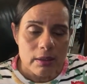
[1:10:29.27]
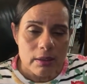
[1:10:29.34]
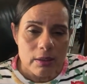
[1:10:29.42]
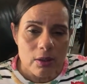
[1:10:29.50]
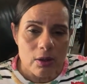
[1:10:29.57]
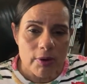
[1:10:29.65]

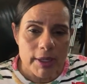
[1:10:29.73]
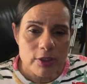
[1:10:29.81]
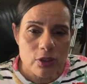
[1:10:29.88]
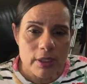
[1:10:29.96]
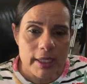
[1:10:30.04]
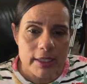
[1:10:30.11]

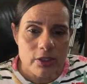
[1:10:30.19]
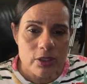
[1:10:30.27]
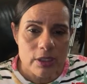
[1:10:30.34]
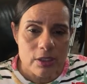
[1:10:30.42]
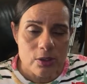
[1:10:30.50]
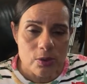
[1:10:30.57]

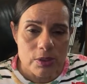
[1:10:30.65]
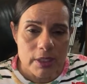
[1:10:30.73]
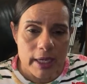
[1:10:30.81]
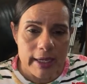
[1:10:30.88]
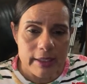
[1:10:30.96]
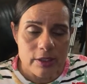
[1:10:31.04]
Congratulations. Those
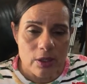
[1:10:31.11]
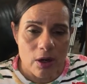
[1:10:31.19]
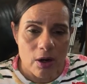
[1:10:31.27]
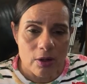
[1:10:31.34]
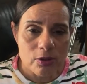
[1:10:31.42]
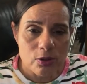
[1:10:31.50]
kids
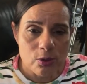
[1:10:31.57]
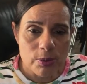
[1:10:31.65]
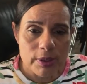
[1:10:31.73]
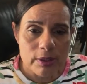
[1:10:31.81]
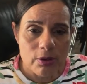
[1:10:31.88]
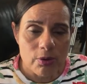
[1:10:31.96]
are
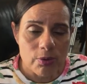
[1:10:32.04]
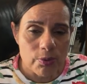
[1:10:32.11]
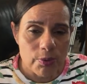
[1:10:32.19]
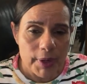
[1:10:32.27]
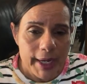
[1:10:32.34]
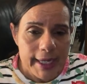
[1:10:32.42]
doing
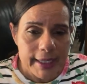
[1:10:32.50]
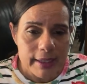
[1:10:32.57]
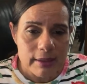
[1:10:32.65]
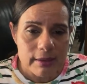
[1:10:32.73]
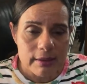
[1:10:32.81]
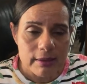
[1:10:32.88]

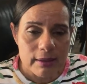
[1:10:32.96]
great.